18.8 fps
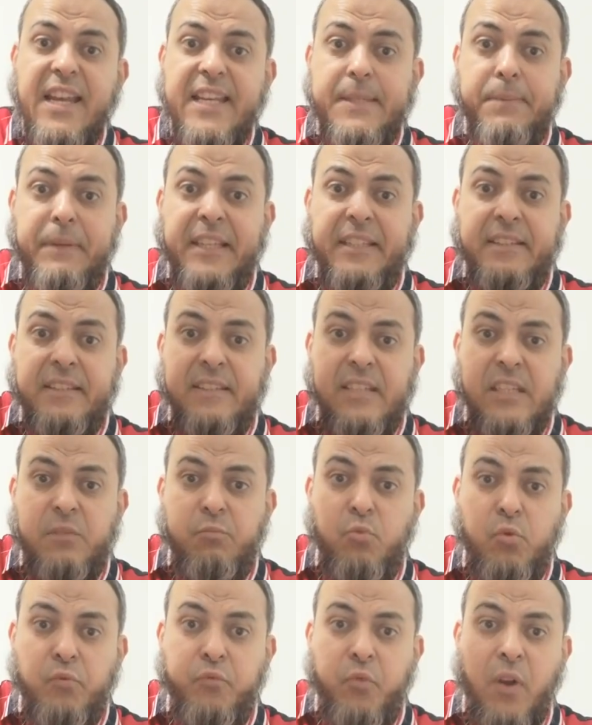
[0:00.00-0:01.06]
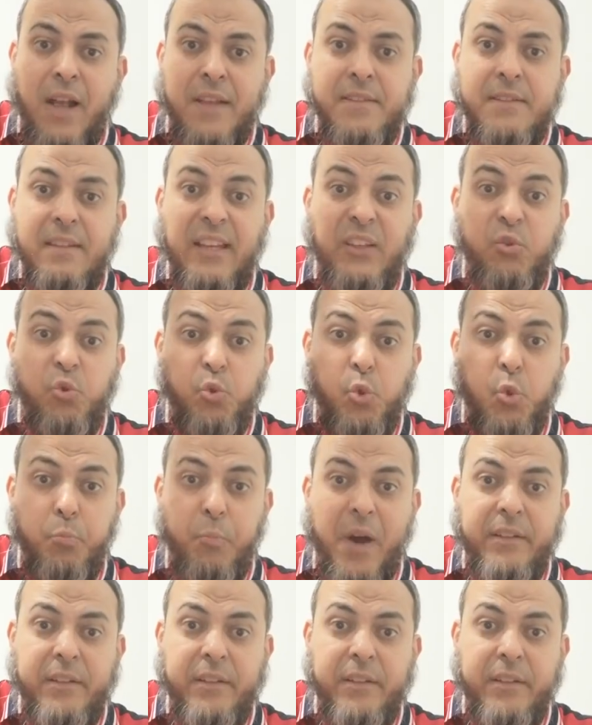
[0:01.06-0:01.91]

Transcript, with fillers: split this moon for us into two